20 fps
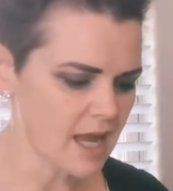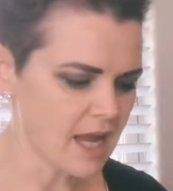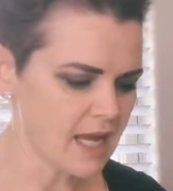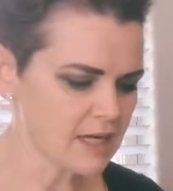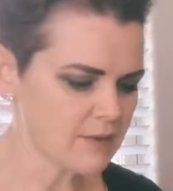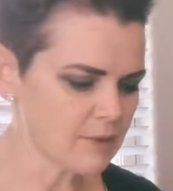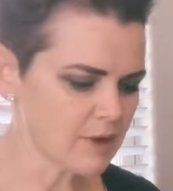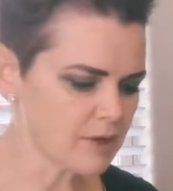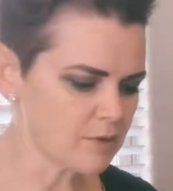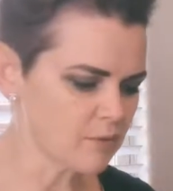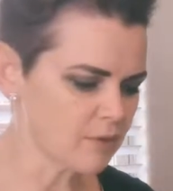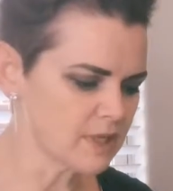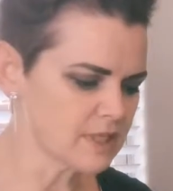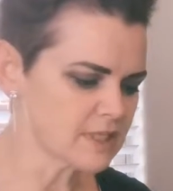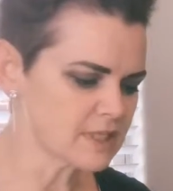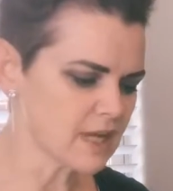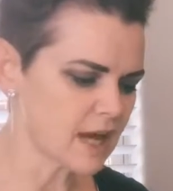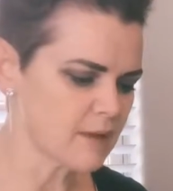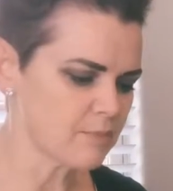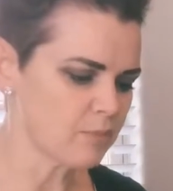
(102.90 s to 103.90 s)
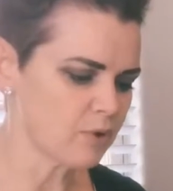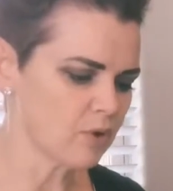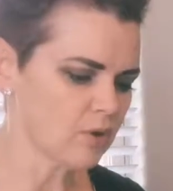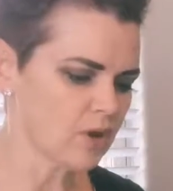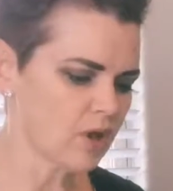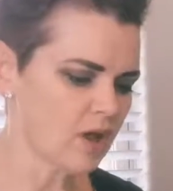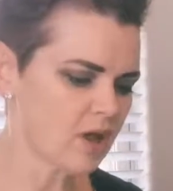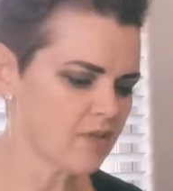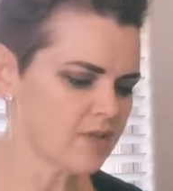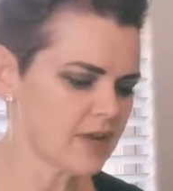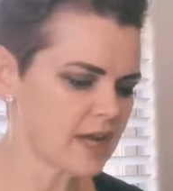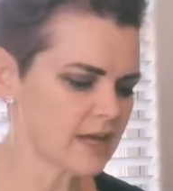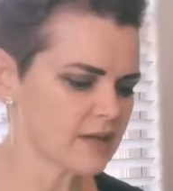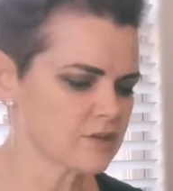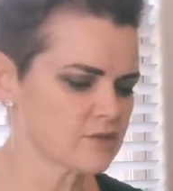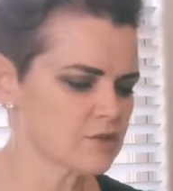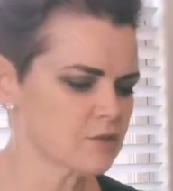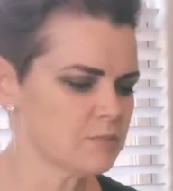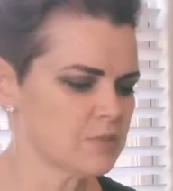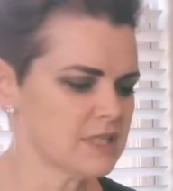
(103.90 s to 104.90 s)
Anyway, once I pull all the
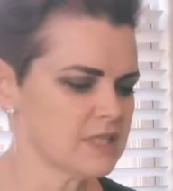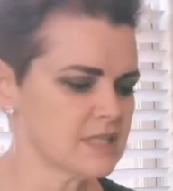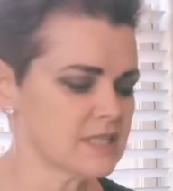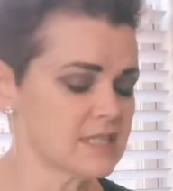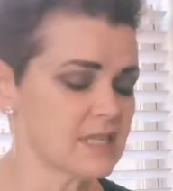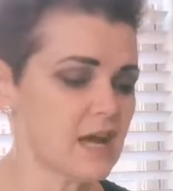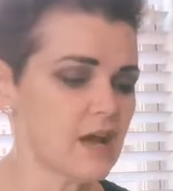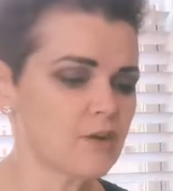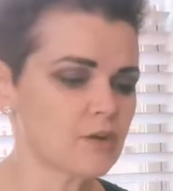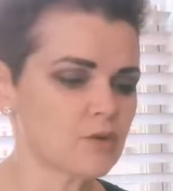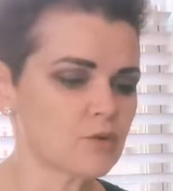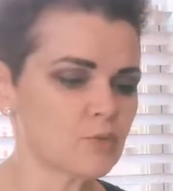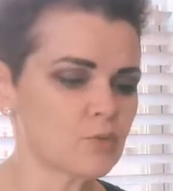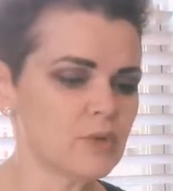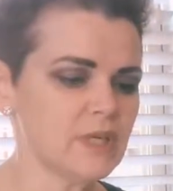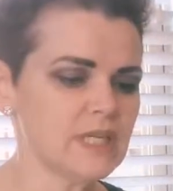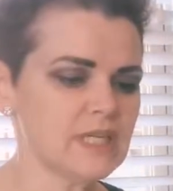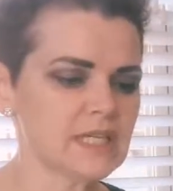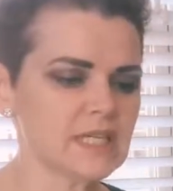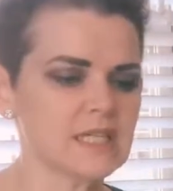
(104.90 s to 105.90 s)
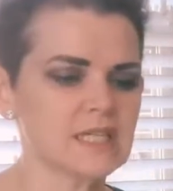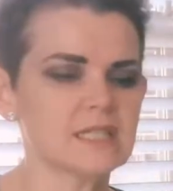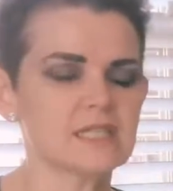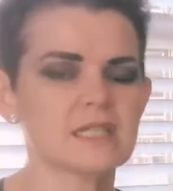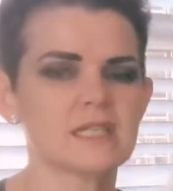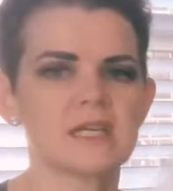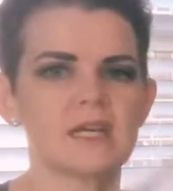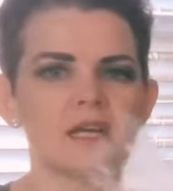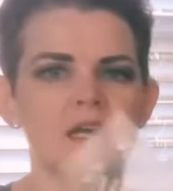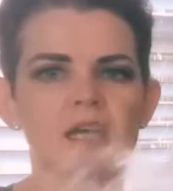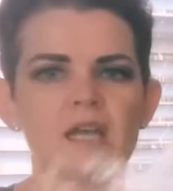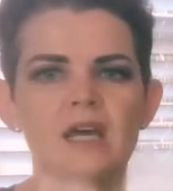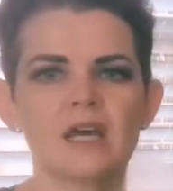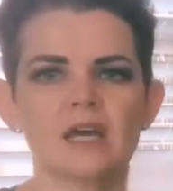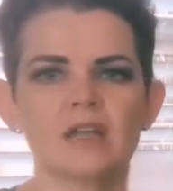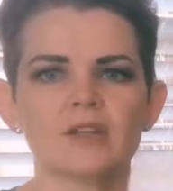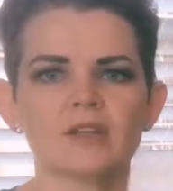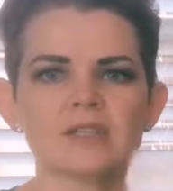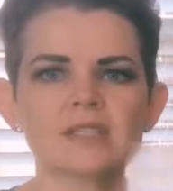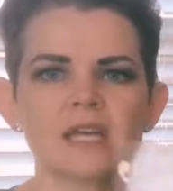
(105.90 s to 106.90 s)
extra pieces out or weed it,
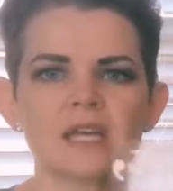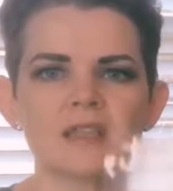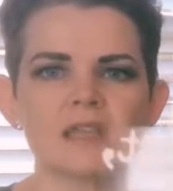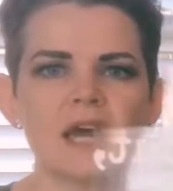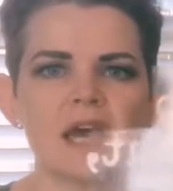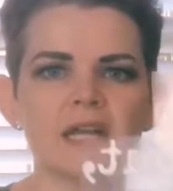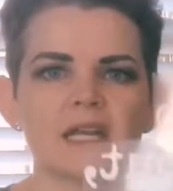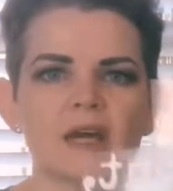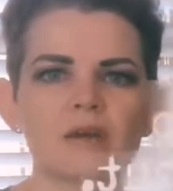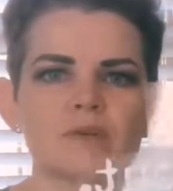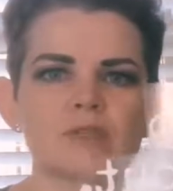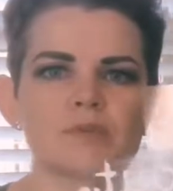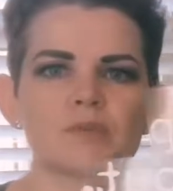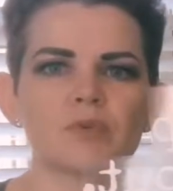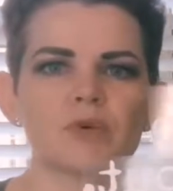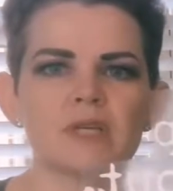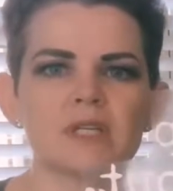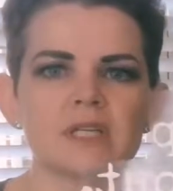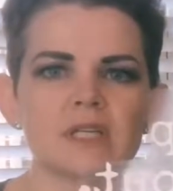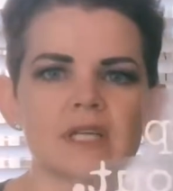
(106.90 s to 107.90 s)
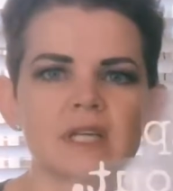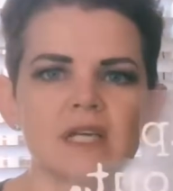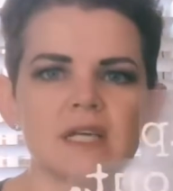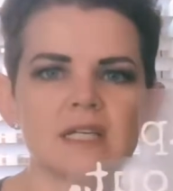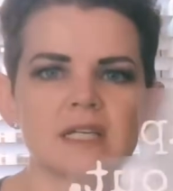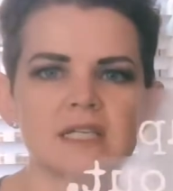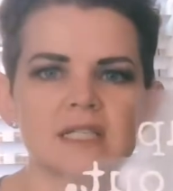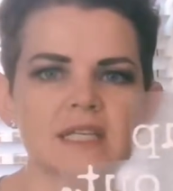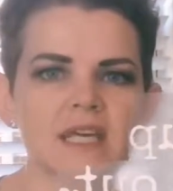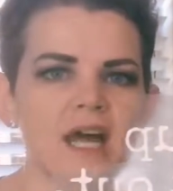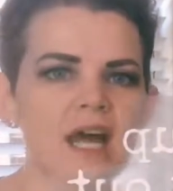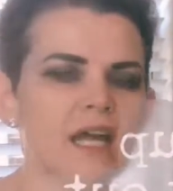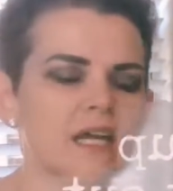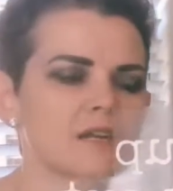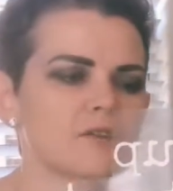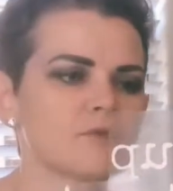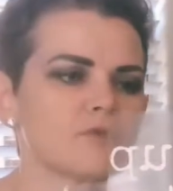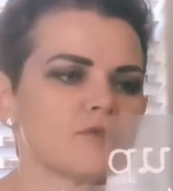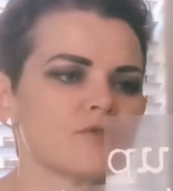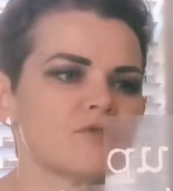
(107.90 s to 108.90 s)
it looks like that. Now it's printed in, it's cut
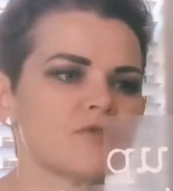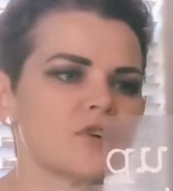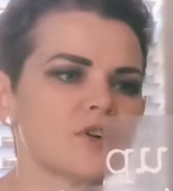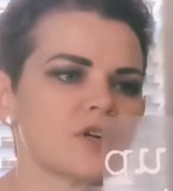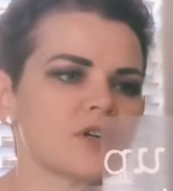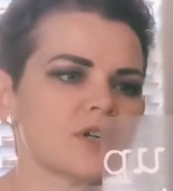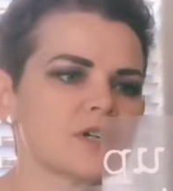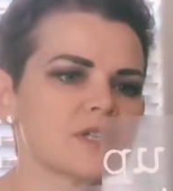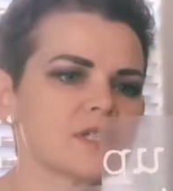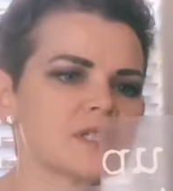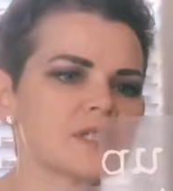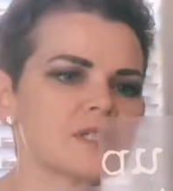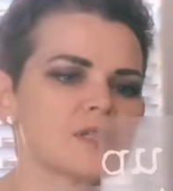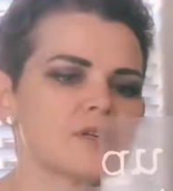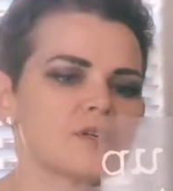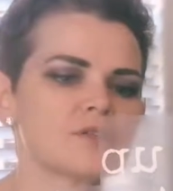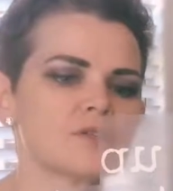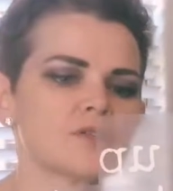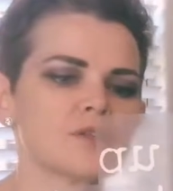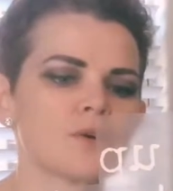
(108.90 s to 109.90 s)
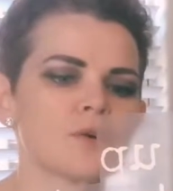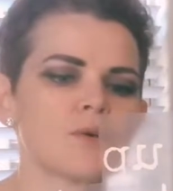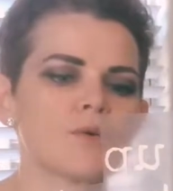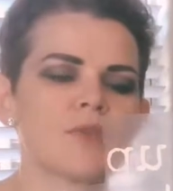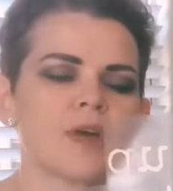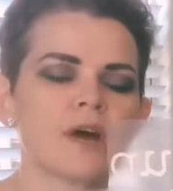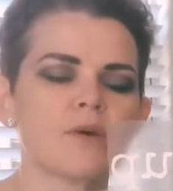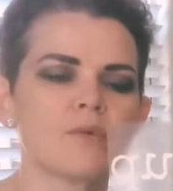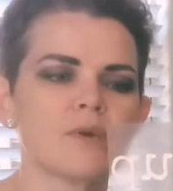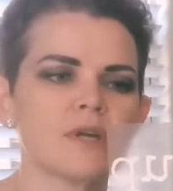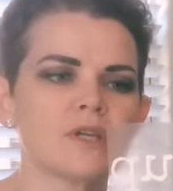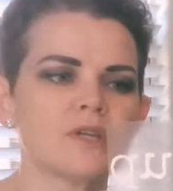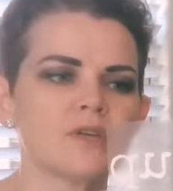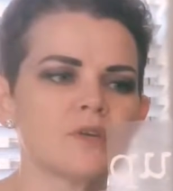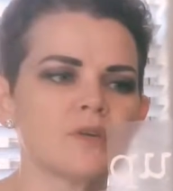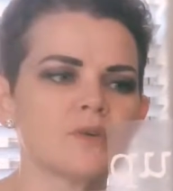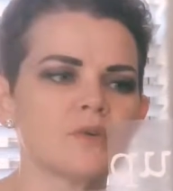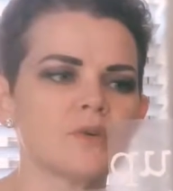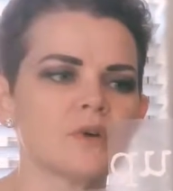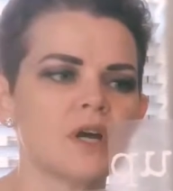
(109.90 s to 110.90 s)
in reverse so that when
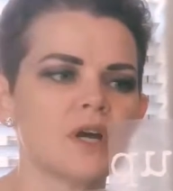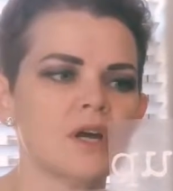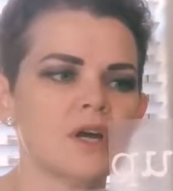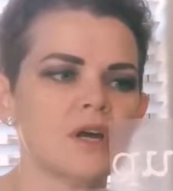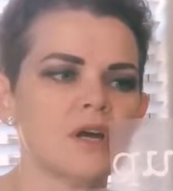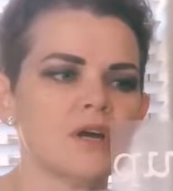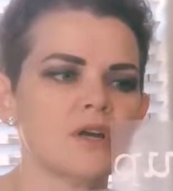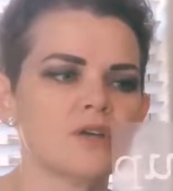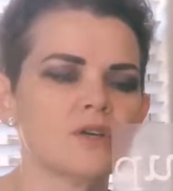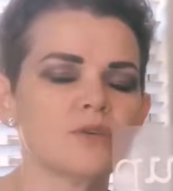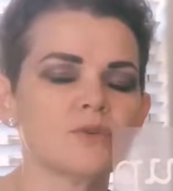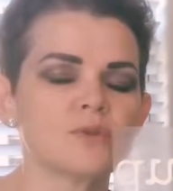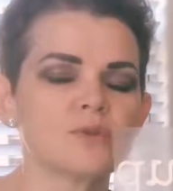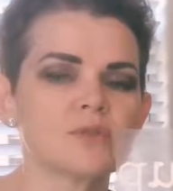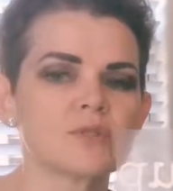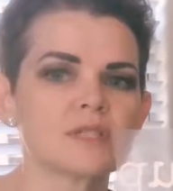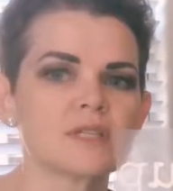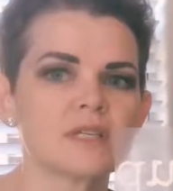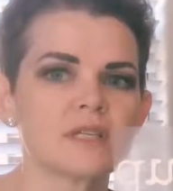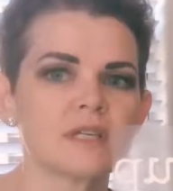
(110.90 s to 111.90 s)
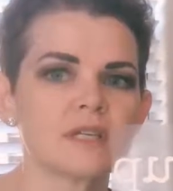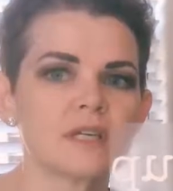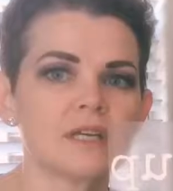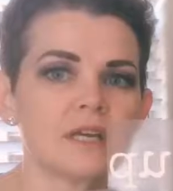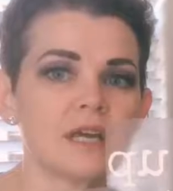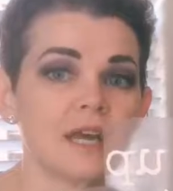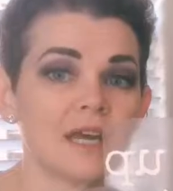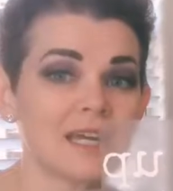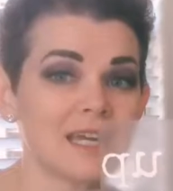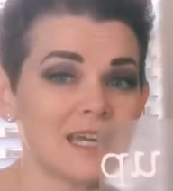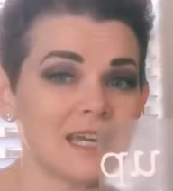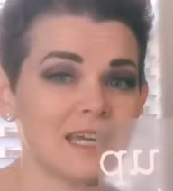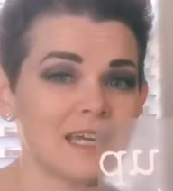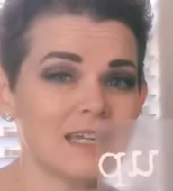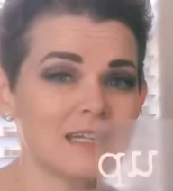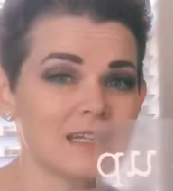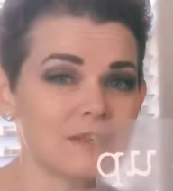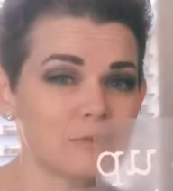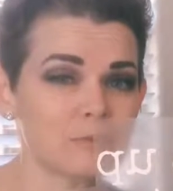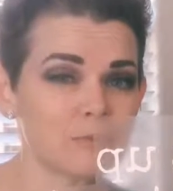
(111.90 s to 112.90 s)
you use a
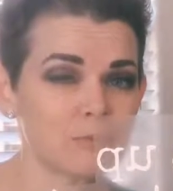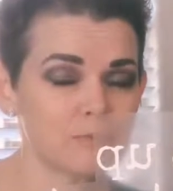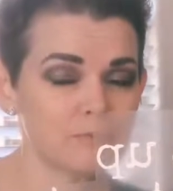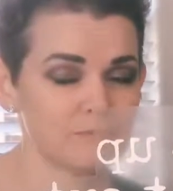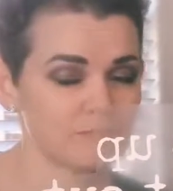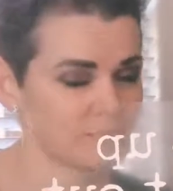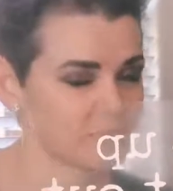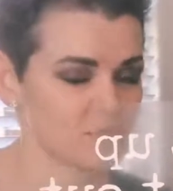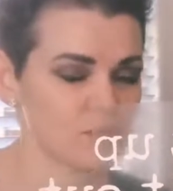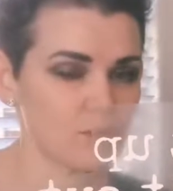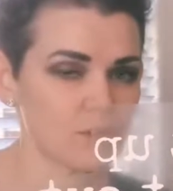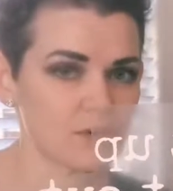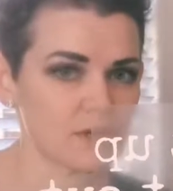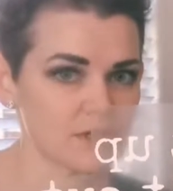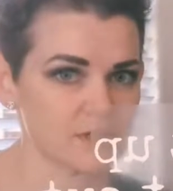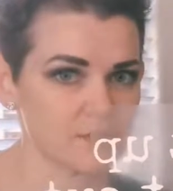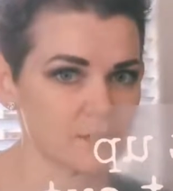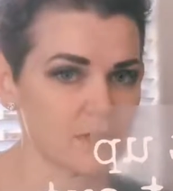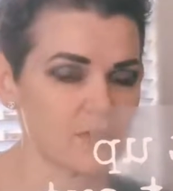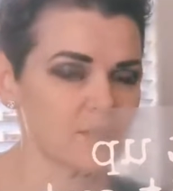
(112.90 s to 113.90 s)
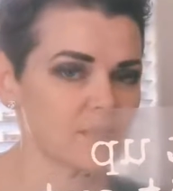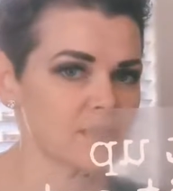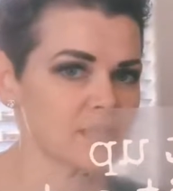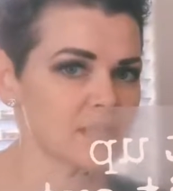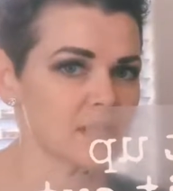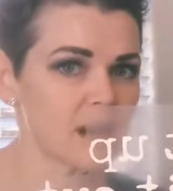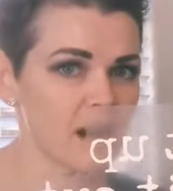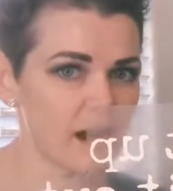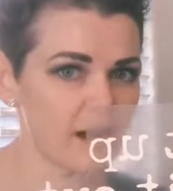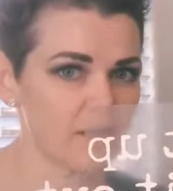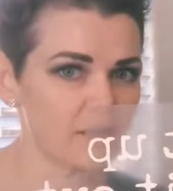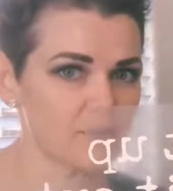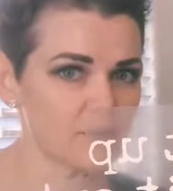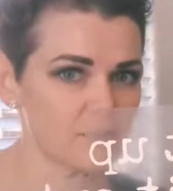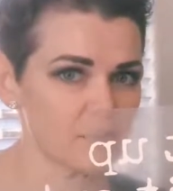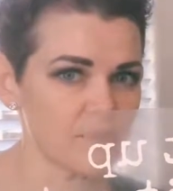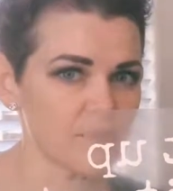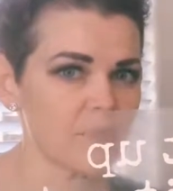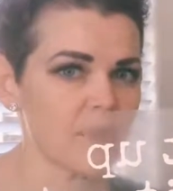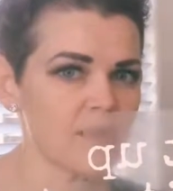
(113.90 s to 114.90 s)
heat source, whether it's an iron or
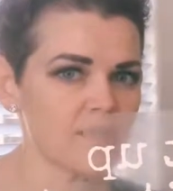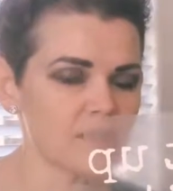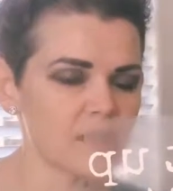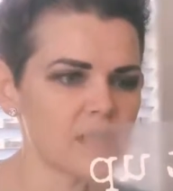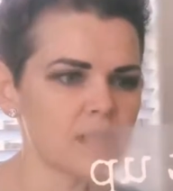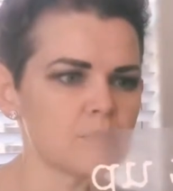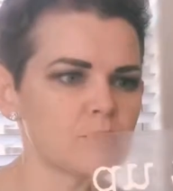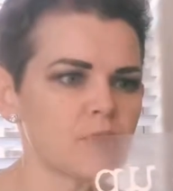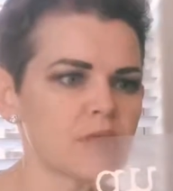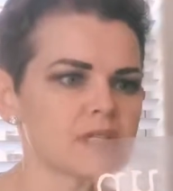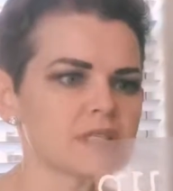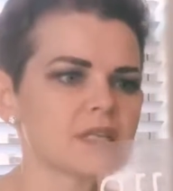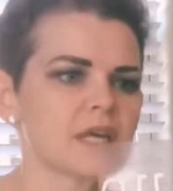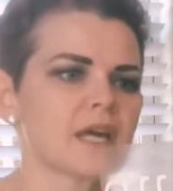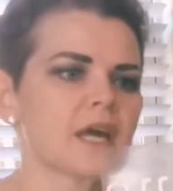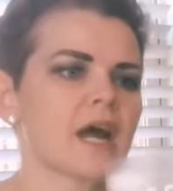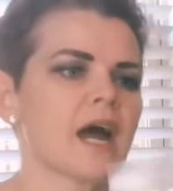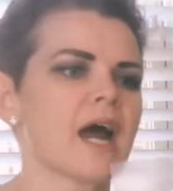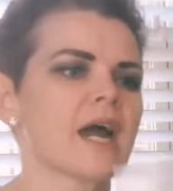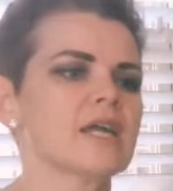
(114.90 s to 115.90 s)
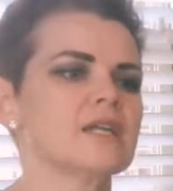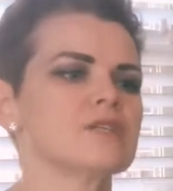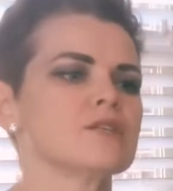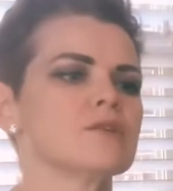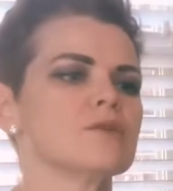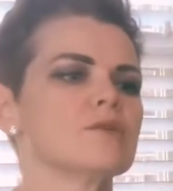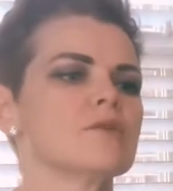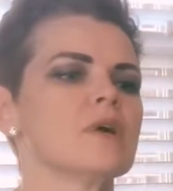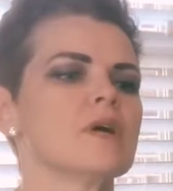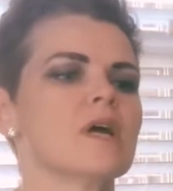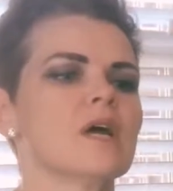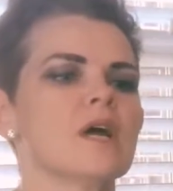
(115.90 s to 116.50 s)
whether you have a heat press like I do,